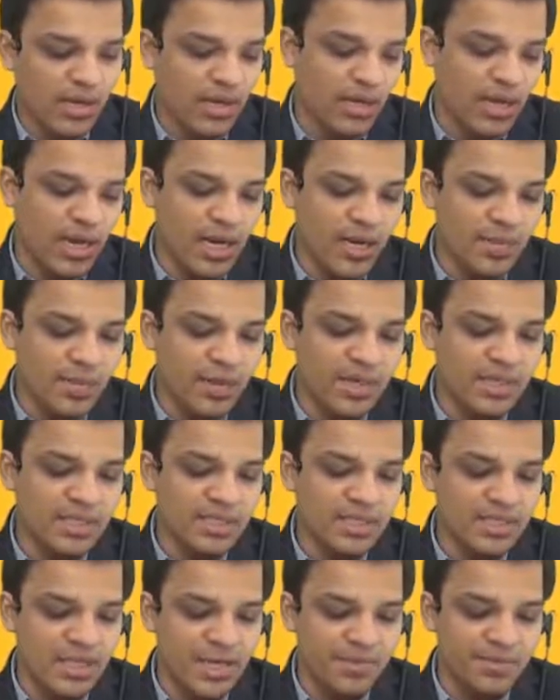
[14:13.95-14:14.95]
eliminating
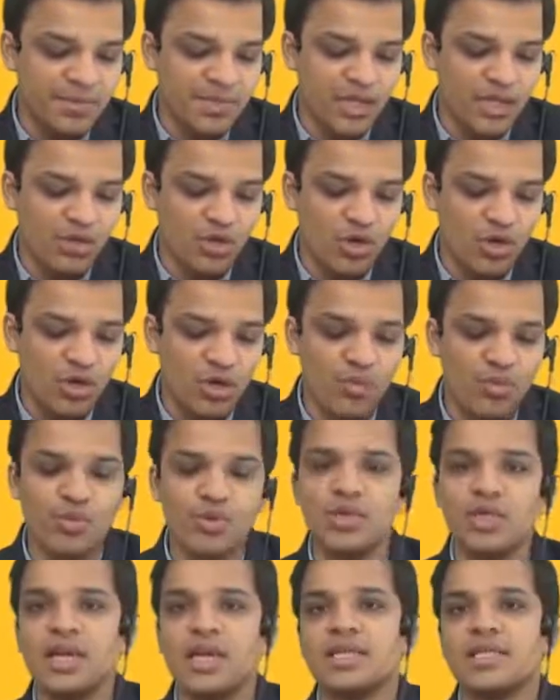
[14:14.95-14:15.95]
steps that contribute to
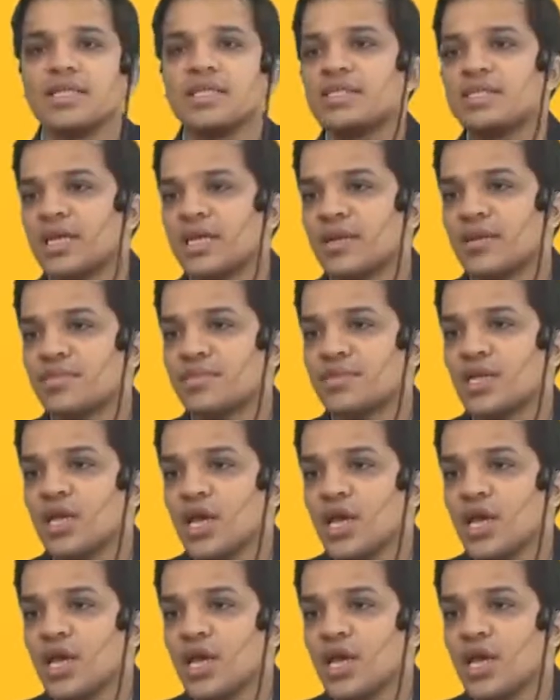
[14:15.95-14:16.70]
the lengthy setups.